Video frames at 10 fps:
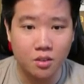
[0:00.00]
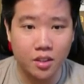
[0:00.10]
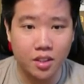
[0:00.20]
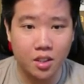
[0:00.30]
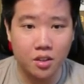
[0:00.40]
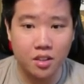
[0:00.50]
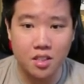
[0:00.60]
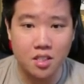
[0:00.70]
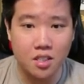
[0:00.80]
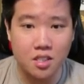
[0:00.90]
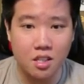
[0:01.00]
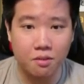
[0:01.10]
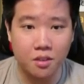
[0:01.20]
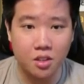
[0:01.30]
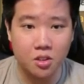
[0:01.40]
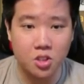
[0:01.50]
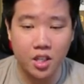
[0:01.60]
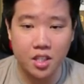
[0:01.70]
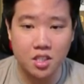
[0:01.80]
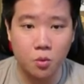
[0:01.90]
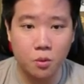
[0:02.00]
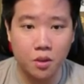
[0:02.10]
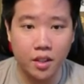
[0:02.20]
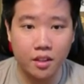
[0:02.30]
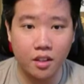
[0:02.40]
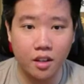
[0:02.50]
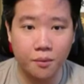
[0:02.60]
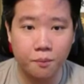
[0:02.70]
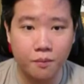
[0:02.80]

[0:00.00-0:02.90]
I think it's definitely a good chance that we will get there.